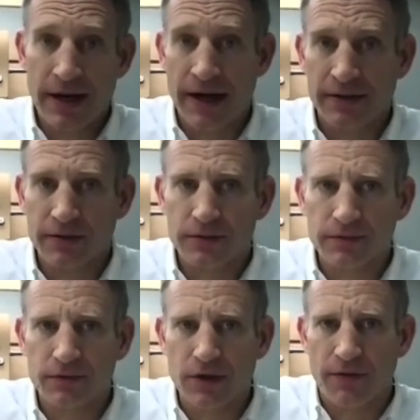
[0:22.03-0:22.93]
Yeah,
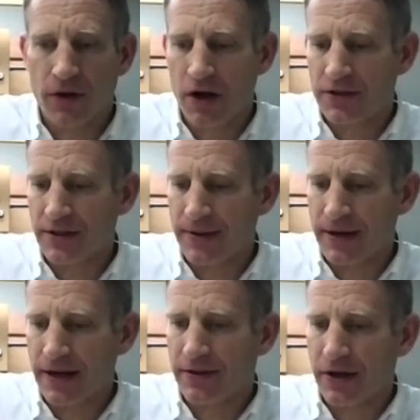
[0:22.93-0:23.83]
tough loss. I
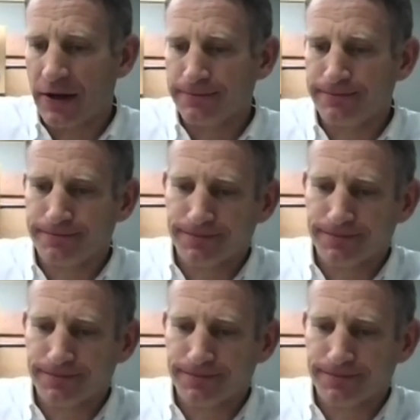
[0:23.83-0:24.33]
mean, I thought